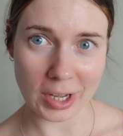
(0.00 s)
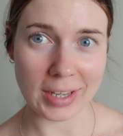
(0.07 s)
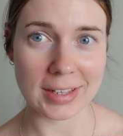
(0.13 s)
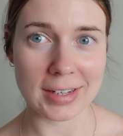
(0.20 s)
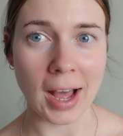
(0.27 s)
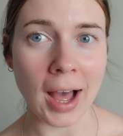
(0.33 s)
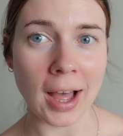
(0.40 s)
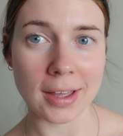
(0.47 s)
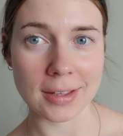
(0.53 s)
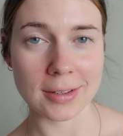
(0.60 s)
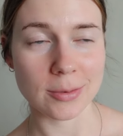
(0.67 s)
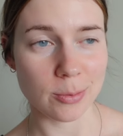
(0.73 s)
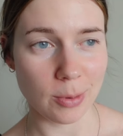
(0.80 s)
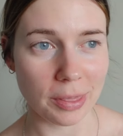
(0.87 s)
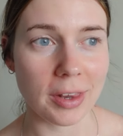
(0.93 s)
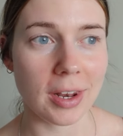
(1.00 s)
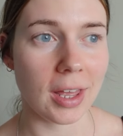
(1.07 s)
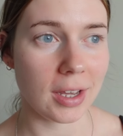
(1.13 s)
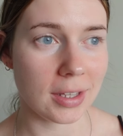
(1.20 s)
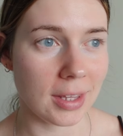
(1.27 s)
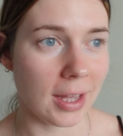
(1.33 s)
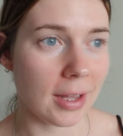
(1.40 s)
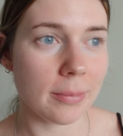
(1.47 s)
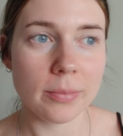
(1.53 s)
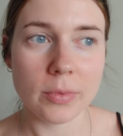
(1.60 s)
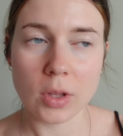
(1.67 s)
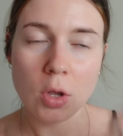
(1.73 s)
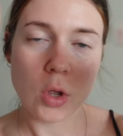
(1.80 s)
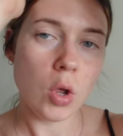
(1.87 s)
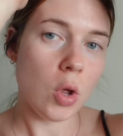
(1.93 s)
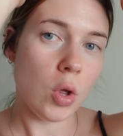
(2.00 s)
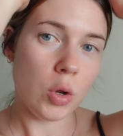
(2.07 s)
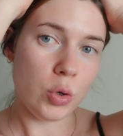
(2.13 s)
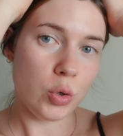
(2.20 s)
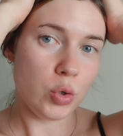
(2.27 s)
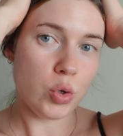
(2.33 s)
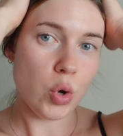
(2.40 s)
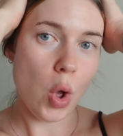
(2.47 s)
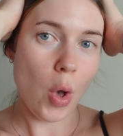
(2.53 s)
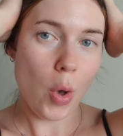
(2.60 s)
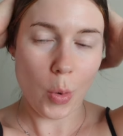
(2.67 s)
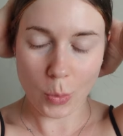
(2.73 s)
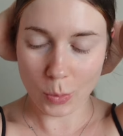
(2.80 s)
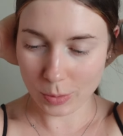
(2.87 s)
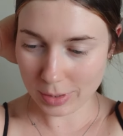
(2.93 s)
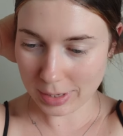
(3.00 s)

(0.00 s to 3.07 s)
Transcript: I can hack weather like that? No.